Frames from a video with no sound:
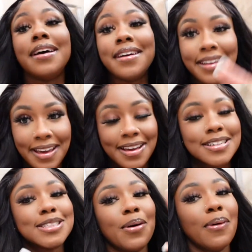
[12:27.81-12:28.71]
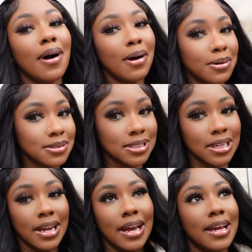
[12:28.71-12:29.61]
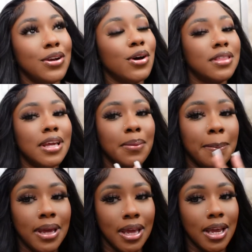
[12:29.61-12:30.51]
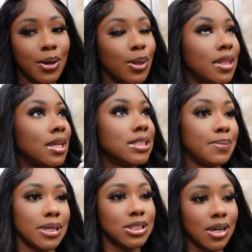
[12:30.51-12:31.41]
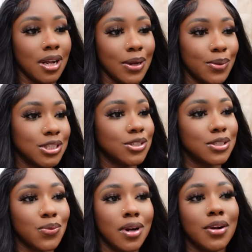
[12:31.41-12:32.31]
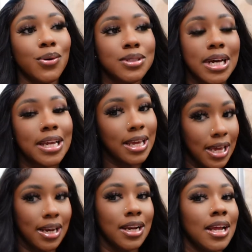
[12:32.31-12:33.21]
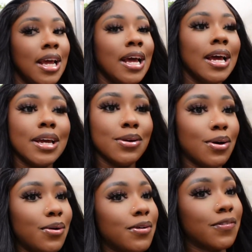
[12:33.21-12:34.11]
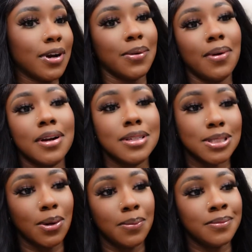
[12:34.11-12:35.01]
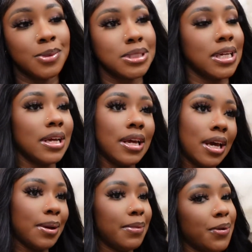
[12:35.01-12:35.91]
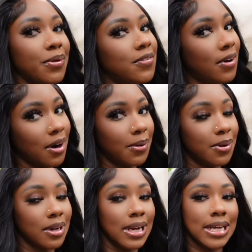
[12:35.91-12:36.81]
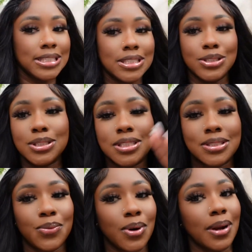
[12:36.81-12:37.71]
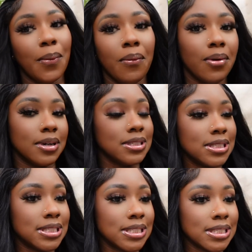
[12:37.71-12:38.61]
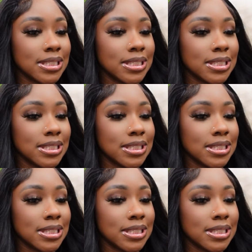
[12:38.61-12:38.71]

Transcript: yeah, so we're out tonight. Nothing big, nothing special. It was just one of those, again, you know, a friend wanted something, we'll say yeah, make it forward. That's just what it was.